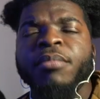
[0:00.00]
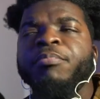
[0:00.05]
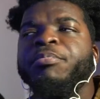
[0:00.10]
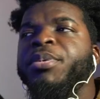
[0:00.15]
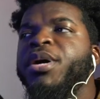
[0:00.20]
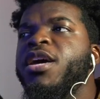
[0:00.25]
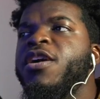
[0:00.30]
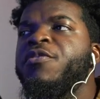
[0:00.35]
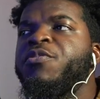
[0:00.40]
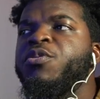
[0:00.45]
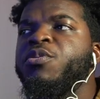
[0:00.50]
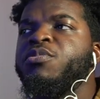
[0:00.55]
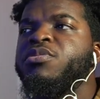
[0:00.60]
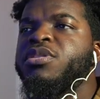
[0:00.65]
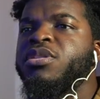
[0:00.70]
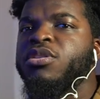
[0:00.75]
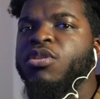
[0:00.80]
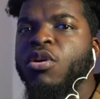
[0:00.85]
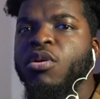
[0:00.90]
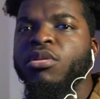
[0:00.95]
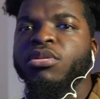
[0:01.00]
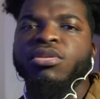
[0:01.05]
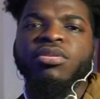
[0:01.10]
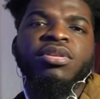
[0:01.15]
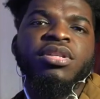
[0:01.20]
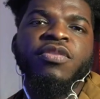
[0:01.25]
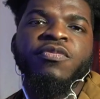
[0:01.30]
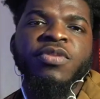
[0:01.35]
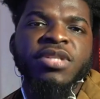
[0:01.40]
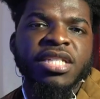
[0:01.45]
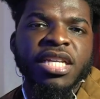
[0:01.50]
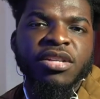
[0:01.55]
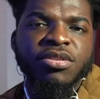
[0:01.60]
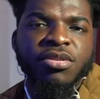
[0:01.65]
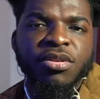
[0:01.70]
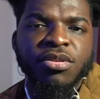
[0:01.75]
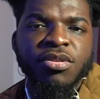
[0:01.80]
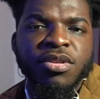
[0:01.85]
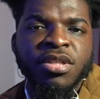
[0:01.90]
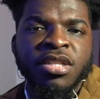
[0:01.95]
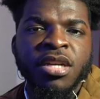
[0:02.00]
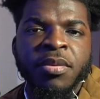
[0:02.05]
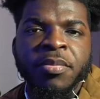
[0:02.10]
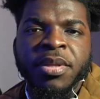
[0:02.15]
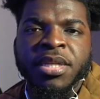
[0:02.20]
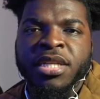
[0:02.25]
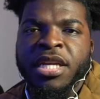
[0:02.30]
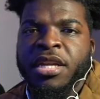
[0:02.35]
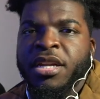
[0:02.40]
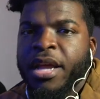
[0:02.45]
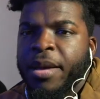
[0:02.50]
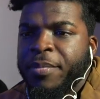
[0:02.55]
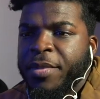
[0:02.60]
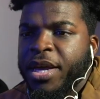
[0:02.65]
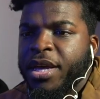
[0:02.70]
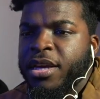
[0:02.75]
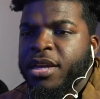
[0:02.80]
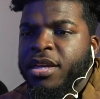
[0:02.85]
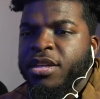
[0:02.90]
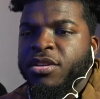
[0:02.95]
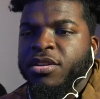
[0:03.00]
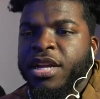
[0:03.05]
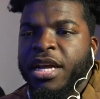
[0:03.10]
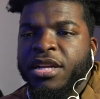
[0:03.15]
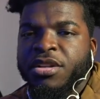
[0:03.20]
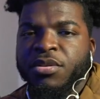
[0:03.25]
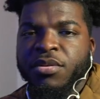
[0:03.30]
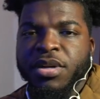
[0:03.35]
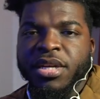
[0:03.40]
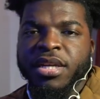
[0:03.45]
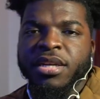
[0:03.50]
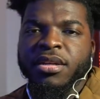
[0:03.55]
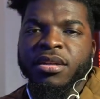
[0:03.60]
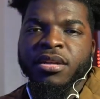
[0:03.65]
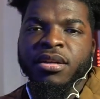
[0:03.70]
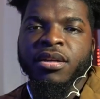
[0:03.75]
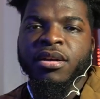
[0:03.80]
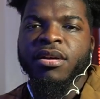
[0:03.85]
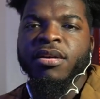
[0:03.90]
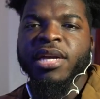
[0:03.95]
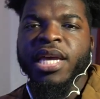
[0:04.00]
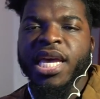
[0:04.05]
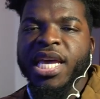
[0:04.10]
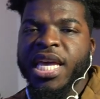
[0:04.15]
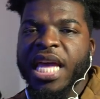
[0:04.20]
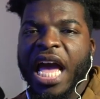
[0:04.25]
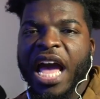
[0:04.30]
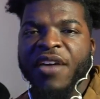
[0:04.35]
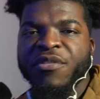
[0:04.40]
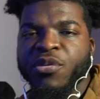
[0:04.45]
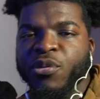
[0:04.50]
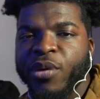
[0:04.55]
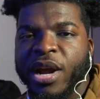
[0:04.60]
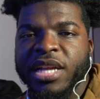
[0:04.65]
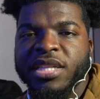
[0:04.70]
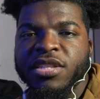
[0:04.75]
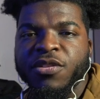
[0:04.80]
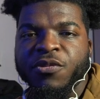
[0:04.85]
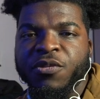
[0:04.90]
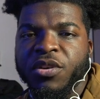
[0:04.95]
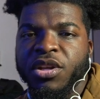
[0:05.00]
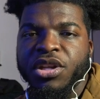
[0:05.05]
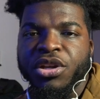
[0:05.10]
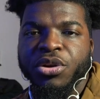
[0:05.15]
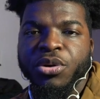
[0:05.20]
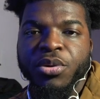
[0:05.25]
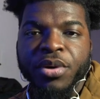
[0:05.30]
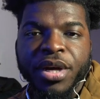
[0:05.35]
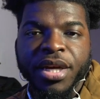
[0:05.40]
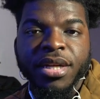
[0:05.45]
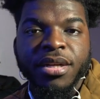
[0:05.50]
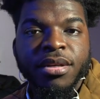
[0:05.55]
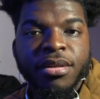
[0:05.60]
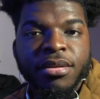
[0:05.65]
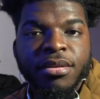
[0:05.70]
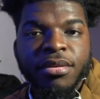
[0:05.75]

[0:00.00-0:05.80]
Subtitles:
But if you say you're going to do something and you're not doing it, okay, I have a right to feel annoyed.